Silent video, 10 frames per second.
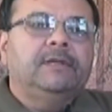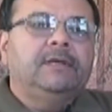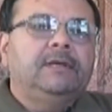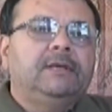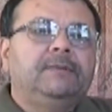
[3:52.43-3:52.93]

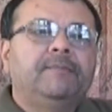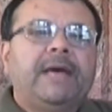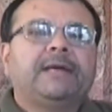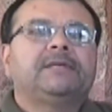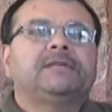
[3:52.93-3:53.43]
the
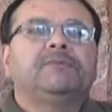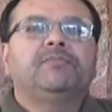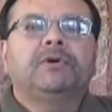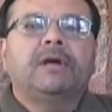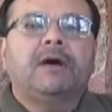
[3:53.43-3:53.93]
magazine
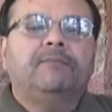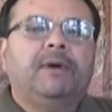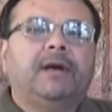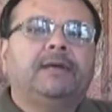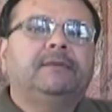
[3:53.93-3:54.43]
put out
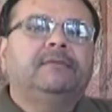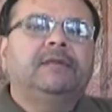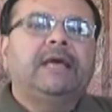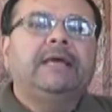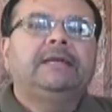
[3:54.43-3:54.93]
by
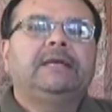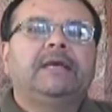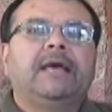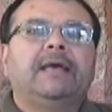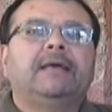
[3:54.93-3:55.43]
the
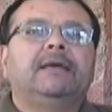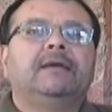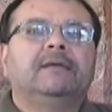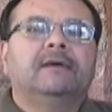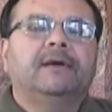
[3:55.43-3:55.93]
ADA
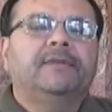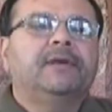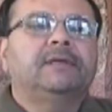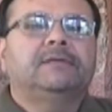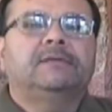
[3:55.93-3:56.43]
I
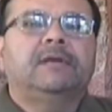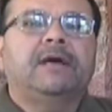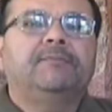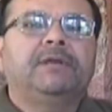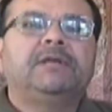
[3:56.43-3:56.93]
think it's
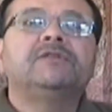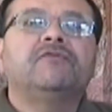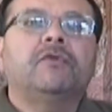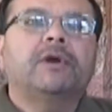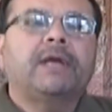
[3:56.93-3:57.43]
Diabetes
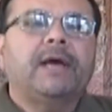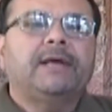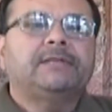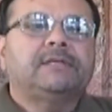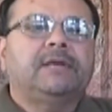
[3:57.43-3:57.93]

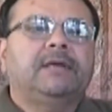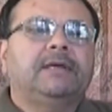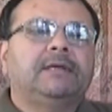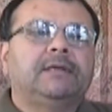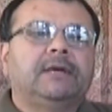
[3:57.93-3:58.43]
Forecast,
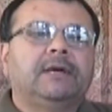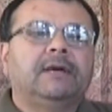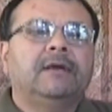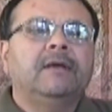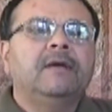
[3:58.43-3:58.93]
and
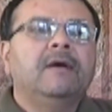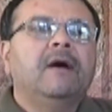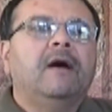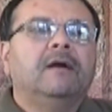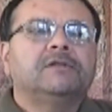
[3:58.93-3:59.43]
uh,
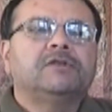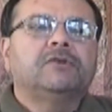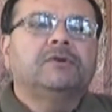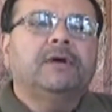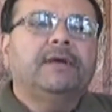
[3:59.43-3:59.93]

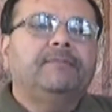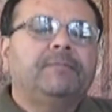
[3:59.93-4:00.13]
also a